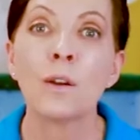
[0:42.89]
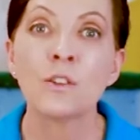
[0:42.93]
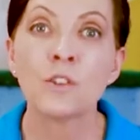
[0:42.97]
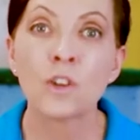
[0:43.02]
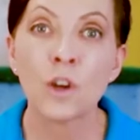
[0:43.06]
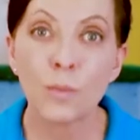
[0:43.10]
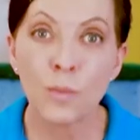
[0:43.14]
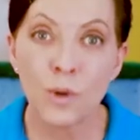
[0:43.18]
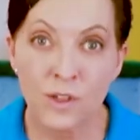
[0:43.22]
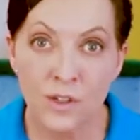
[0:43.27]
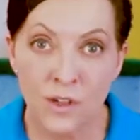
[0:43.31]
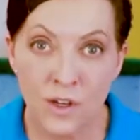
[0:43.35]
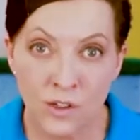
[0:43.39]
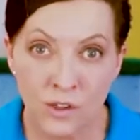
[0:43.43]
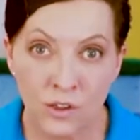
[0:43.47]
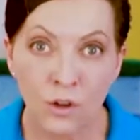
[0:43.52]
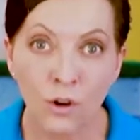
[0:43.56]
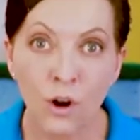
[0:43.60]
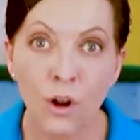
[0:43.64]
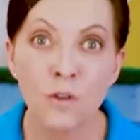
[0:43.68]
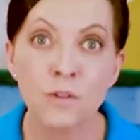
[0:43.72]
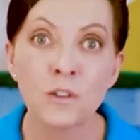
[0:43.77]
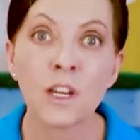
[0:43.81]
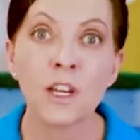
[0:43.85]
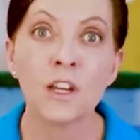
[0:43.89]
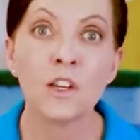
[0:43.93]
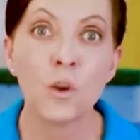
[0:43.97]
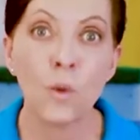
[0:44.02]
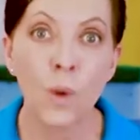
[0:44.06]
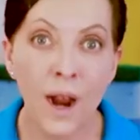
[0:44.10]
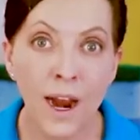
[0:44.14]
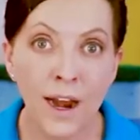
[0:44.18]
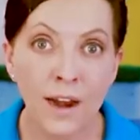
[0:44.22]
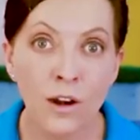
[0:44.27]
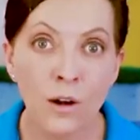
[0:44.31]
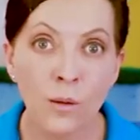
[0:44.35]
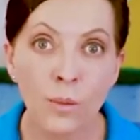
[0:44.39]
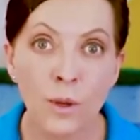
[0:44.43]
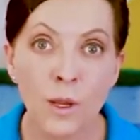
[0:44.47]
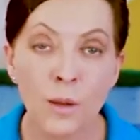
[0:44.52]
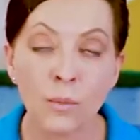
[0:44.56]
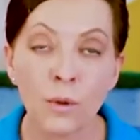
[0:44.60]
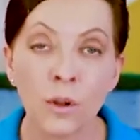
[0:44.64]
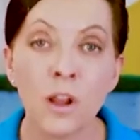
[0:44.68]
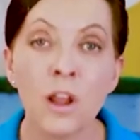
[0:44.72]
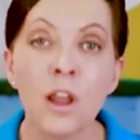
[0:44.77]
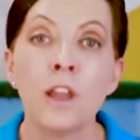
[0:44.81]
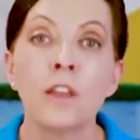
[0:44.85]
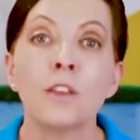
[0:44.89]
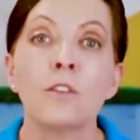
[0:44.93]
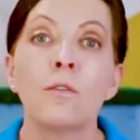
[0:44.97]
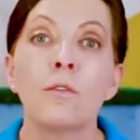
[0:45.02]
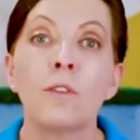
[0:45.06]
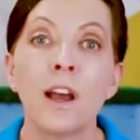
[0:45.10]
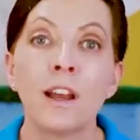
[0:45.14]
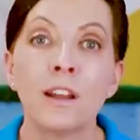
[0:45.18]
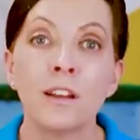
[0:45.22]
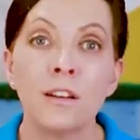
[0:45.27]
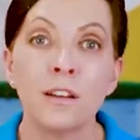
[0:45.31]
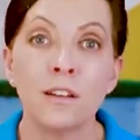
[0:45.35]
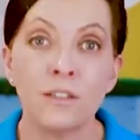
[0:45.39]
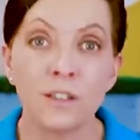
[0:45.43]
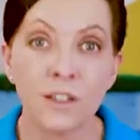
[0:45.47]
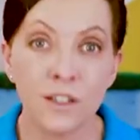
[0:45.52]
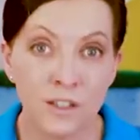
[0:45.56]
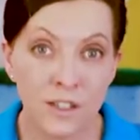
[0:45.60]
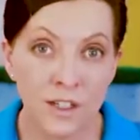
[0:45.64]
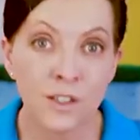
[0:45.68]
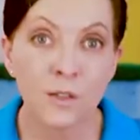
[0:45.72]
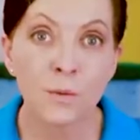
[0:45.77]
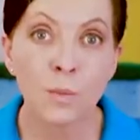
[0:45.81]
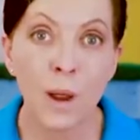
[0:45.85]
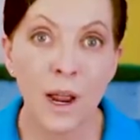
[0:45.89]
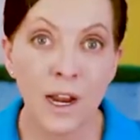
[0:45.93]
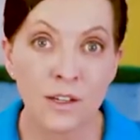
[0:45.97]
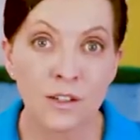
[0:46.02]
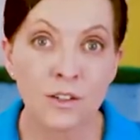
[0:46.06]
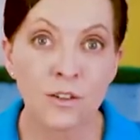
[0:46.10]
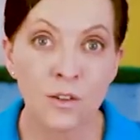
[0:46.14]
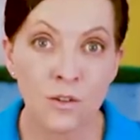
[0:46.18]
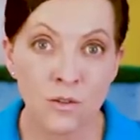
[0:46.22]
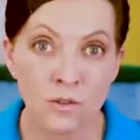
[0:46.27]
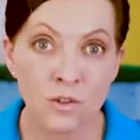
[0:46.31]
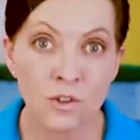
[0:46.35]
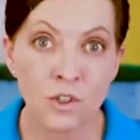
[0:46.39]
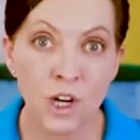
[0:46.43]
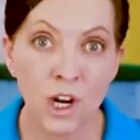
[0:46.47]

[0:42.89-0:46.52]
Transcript: as your business grows and you hire people, you've got to dispatch those